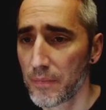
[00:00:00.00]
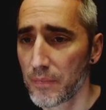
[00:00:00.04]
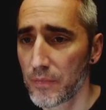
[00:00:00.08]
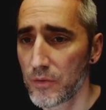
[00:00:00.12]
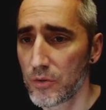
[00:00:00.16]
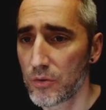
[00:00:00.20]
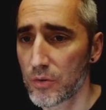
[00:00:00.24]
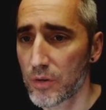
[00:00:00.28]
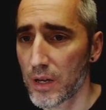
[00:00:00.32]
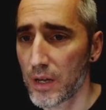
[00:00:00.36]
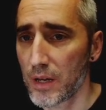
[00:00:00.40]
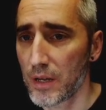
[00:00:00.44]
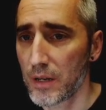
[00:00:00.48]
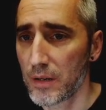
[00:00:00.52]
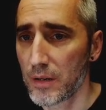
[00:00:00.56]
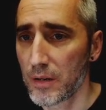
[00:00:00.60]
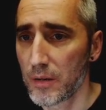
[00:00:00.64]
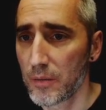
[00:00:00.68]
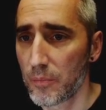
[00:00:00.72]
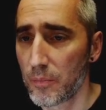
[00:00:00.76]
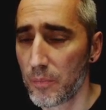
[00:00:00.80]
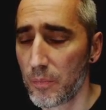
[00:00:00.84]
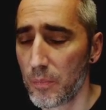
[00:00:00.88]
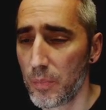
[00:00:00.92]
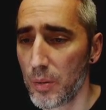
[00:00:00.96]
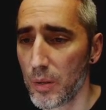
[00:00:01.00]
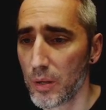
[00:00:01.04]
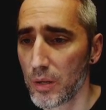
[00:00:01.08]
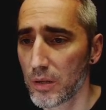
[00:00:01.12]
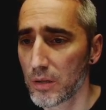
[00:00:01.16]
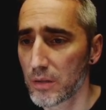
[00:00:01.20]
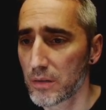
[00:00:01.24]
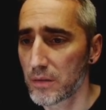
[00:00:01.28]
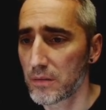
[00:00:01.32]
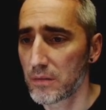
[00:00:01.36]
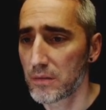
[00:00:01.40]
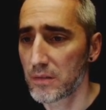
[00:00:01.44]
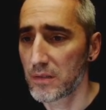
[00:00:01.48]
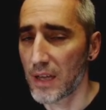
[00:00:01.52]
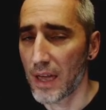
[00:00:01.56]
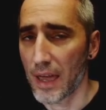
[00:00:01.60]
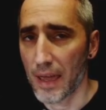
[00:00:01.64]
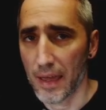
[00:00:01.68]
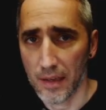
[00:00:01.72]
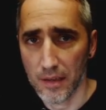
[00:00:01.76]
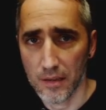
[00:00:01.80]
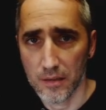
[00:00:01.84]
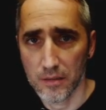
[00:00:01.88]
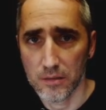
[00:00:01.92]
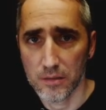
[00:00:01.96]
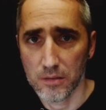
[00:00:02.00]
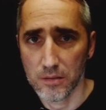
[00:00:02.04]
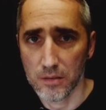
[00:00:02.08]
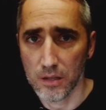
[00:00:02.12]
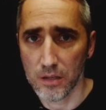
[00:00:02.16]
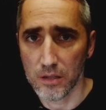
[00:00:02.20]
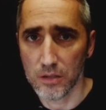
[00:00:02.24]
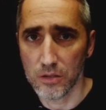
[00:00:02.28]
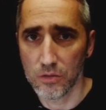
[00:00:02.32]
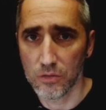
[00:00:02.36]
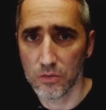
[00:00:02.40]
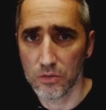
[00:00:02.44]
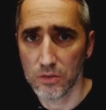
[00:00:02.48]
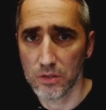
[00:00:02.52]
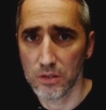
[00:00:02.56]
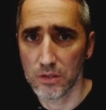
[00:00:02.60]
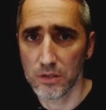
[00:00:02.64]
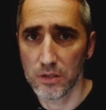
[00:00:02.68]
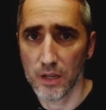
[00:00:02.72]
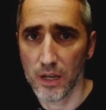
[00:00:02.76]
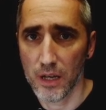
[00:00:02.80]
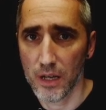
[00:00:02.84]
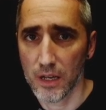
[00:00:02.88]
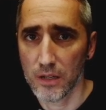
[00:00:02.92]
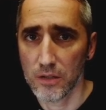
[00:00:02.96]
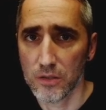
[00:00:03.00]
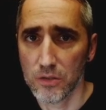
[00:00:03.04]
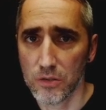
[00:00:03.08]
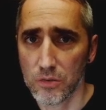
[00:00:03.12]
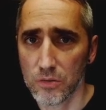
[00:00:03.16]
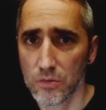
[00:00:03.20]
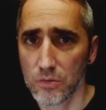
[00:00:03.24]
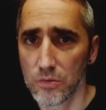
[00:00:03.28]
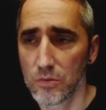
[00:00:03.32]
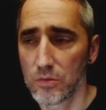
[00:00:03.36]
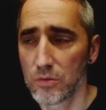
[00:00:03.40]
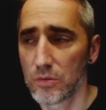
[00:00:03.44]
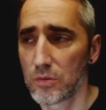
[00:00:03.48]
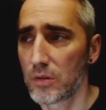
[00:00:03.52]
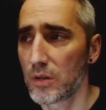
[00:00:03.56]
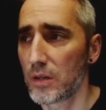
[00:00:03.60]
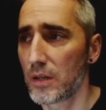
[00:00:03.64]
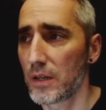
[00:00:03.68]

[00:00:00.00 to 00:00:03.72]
you can build tanks and use the tanks to